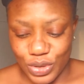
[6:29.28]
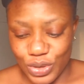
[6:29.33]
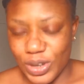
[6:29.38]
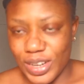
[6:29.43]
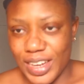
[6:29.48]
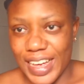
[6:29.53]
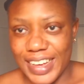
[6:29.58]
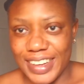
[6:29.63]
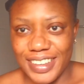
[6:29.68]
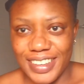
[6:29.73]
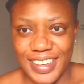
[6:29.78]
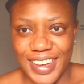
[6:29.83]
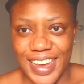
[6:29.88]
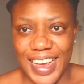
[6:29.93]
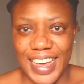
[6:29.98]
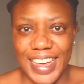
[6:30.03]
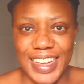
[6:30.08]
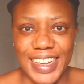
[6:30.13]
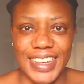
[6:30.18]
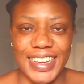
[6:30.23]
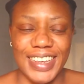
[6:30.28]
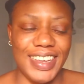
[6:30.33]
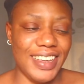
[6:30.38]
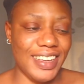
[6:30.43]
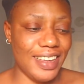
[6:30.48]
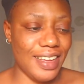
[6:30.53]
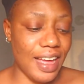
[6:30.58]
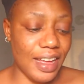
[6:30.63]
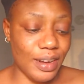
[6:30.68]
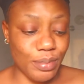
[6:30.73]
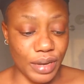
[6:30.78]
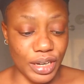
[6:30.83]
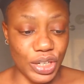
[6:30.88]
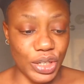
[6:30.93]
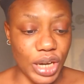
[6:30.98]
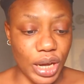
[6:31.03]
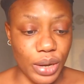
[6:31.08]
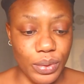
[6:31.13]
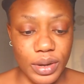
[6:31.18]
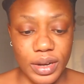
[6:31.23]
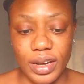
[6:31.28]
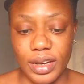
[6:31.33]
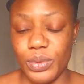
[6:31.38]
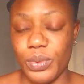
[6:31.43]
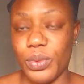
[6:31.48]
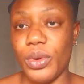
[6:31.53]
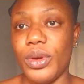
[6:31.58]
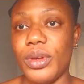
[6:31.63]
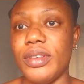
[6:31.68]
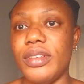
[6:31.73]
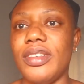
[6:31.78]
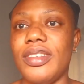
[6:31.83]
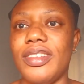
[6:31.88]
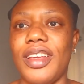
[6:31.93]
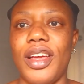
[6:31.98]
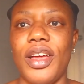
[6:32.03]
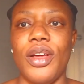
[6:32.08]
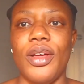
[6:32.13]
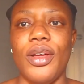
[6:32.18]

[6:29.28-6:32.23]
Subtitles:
so guys, I had my shower once.